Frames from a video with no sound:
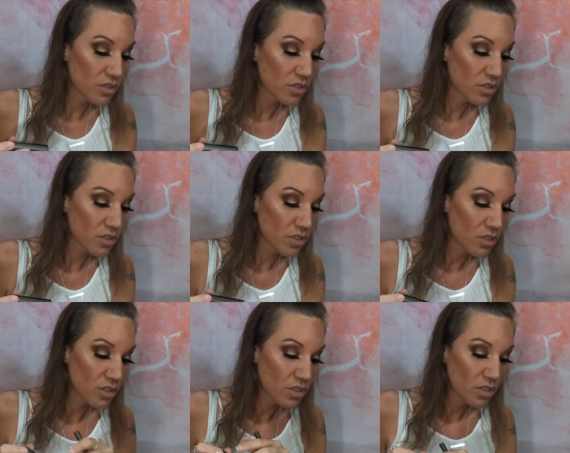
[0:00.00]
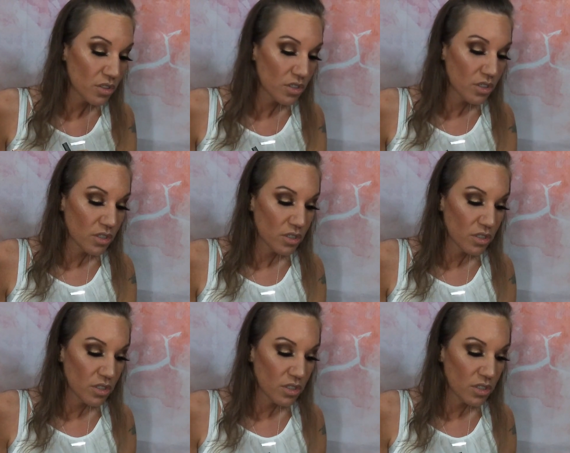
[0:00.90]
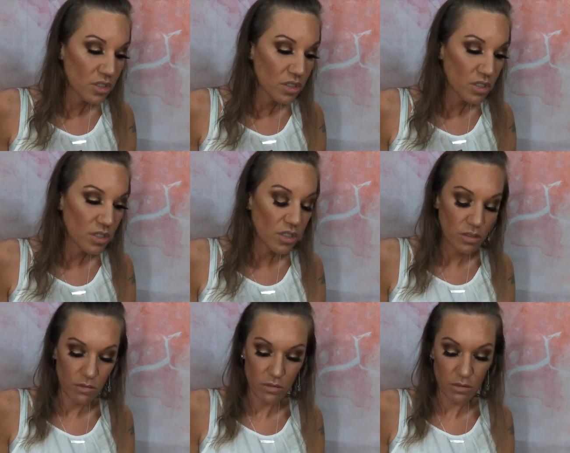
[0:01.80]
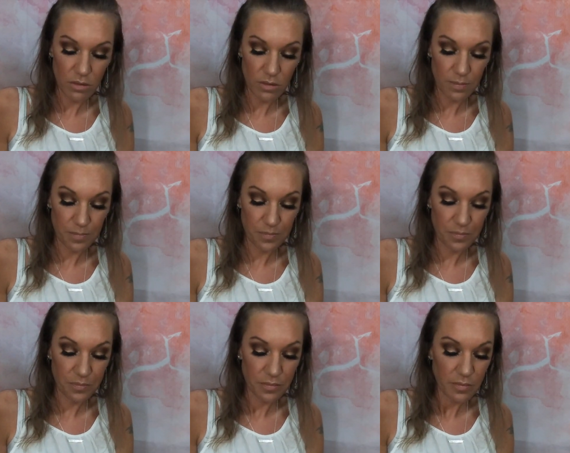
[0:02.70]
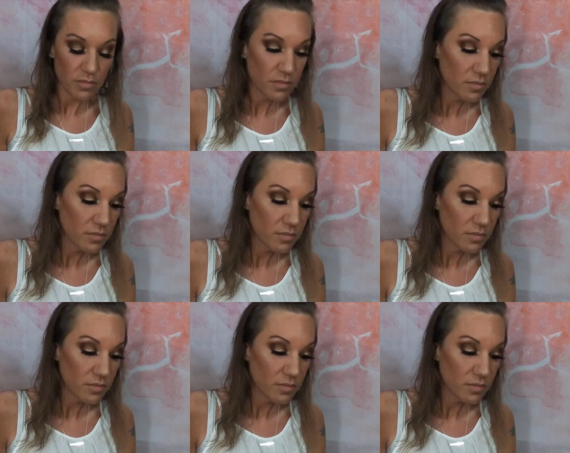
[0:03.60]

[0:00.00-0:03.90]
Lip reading: (silence)